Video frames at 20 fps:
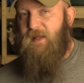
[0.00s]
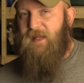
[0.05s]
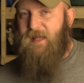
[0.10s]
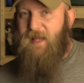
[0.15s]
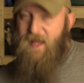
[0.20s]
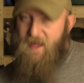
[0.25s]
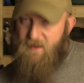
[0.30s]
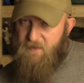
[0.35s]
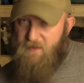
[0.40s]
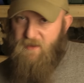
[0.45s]

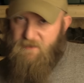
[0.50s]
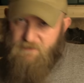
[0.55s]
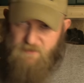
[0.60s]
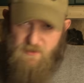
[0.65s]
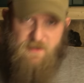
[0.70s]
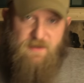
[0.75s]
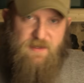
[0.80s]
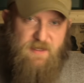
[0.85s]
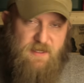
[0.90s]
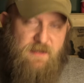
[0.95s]
Like
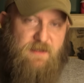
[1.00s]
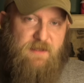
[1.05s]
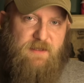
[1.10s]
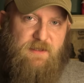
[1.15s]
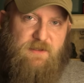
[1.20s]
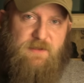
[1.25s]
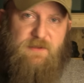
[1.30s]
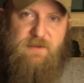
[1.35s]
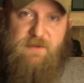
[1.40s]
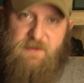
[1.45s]
everything that
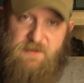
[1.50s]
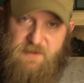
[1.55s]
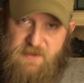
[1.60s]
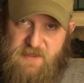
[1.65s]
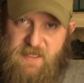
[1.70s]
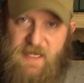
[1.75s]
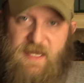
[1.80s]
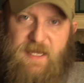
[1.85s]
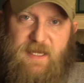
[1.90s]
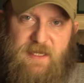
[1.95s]
you're
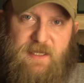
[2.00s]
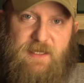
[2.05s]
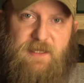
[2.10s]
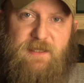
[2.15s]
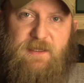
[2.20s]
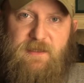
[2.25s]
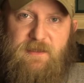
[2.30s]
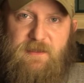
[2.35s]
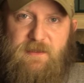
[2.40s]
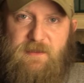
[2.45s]

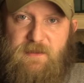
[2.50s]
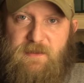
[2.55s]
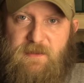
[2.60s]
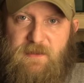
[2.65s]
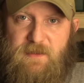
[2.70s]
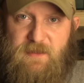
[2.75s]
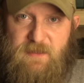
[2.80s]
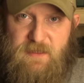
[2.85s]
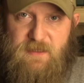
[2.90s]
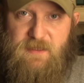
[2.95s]
saying
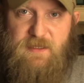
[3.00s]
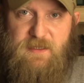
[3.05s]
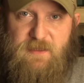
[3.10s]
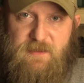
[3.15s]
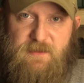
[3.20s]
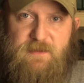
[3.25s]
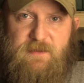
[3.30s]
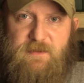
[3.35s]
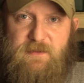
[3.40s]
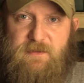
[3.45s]
in
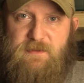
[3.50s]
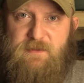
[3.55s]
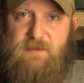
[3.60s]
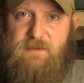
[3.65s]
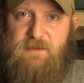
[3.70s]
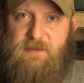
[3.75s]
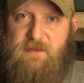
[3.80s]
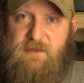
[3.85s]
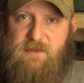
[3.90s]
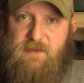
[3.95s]
here,
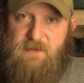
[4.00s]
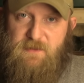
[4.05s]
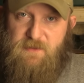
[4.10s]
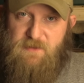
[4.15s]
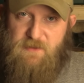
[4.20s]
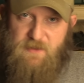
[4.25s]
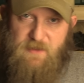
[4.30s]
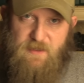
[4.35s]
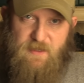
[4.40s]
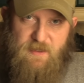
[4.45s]

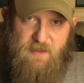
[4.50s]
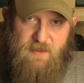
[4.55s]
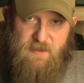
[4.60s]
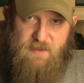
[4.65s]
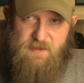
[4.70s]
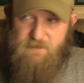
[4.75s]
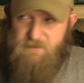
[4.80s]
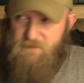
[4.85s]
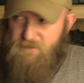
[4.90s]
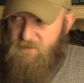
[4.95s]

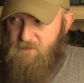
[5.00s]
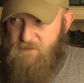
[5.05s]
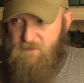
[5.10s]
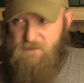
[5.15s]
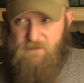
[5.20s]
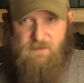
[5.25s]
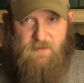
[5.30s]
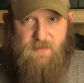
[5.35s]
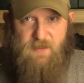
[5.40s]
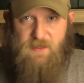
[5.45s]

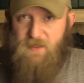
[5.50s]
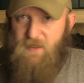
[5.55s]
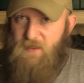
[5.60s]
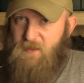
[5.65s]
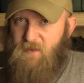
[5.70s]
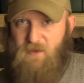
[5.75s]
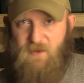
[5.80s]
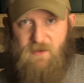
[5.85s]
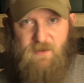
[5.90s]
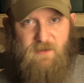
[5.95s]

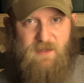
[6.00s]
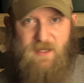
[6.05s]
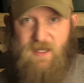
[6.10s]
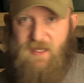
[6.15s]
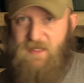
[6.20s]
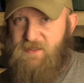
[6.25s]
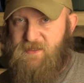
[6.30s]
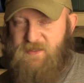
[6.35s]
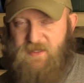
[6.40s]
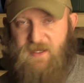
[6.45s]
it all
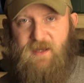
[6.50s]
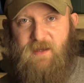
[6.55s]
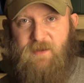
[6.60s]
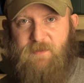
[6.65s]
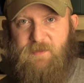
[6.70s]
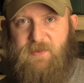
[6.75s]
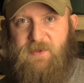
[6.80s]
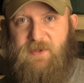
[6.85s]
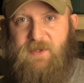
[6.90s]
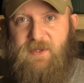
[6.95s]
lines
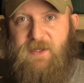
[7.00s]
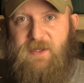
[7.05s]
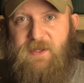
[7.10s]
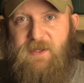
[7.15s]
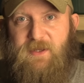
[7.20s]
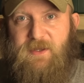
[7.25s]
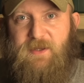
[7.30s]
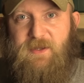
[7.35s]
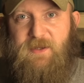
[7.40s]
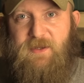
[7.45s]
up
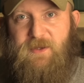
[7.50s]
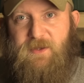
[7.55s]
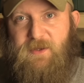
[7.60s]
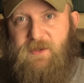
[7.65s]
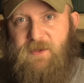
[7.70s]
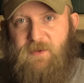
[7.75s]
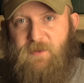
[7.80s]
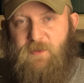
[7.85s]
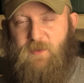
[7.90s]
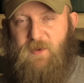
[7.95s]

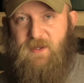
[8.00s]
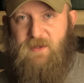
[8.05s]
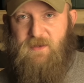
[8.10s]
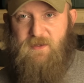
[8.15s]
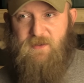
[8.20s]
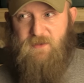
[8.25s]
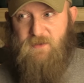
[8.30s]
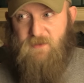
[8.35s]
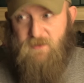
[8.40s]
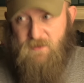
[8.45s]

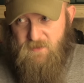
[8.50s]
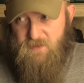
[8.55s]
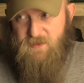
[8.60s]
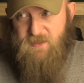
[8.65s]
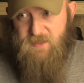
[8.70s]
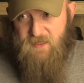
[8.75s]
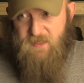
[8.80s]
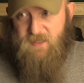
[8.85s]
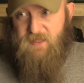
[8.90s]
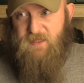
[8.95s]
with you
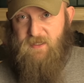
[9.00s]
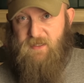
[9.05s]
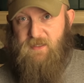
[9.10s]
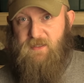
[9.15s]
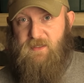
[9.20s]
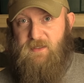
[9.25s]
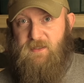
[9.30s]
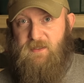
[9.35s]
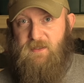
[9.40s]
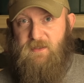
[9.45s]
seeing
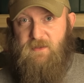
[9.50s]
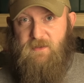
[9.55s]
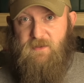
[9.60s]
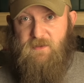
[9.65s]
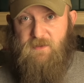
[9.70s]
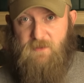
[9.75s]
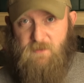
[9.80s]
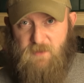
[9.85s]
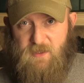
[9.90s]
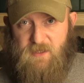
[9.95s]
it,
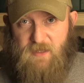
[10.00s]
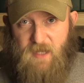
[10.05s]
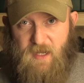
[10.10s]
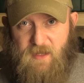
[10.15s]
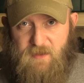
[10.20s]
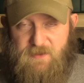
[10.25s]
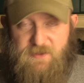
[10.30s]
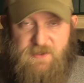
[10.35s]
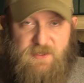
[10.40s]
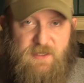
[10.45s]
you
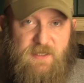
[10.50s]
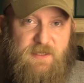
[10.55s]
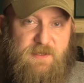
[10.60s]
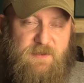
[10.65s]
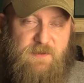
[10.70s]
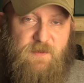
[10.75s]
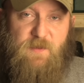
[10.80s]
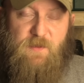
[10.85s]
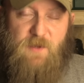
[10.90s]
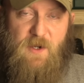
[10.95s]
acknowledging
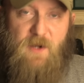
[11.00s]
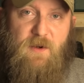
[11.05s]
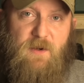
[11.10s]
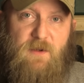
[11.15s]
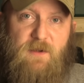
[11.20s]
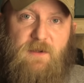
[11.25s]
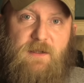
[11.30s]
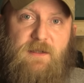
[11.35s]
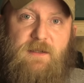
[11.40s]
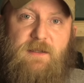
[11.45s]
it's
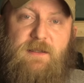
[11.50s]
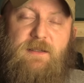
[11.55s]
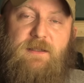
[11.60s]
wrong,